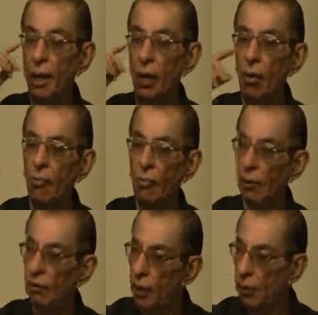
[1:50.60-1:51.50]
Now,
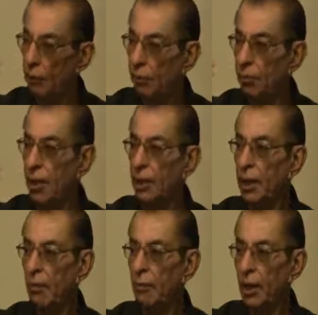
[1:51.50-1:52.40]
when we
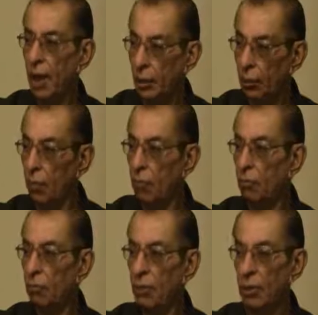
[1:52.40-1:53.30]
bring them at
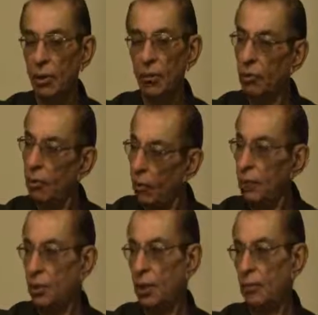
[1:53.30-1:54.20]
home, we
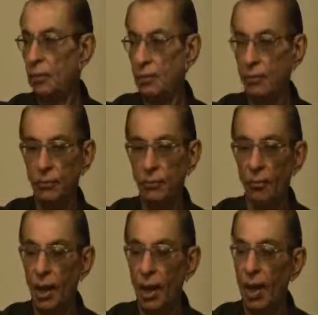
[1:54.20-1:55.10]
wash them.
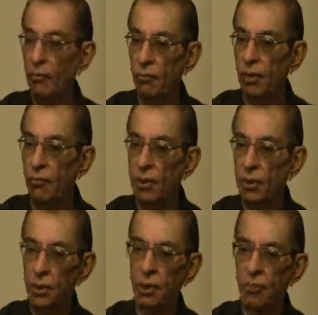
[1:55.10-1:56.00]
And we
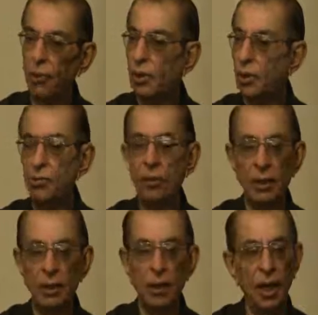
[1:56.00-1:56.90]
wash them once,
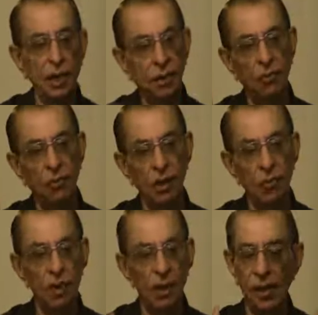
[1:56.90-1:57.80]
twice, then we
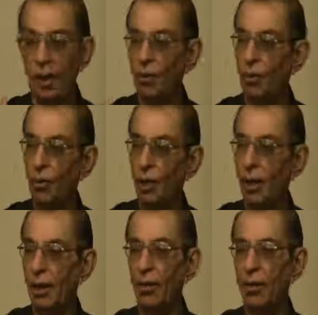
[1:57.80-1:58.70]
feel that,
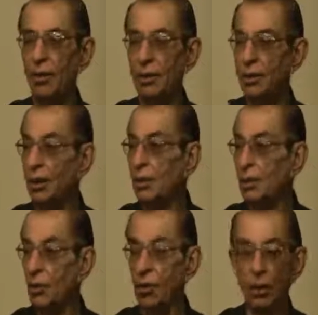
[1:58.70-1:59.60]
okay, all these things
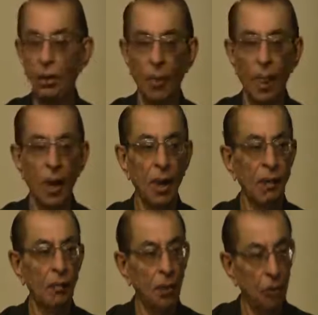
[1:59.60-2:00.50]
is gone.
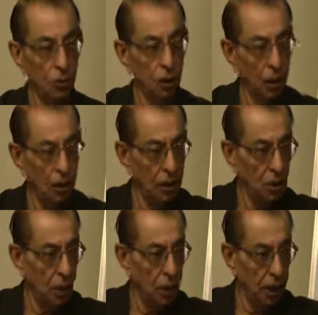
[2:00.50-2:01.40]
But do you think it
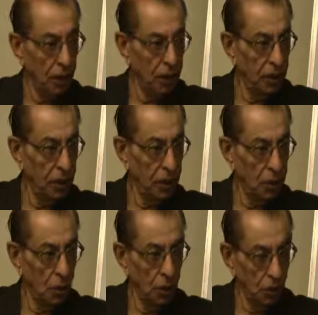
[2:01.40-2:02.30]
is gone? Everything
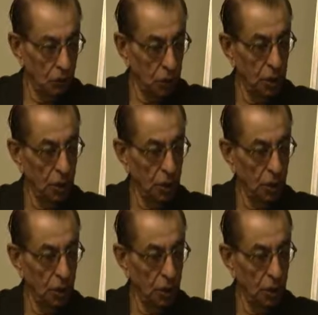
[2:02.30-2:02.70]
is gone which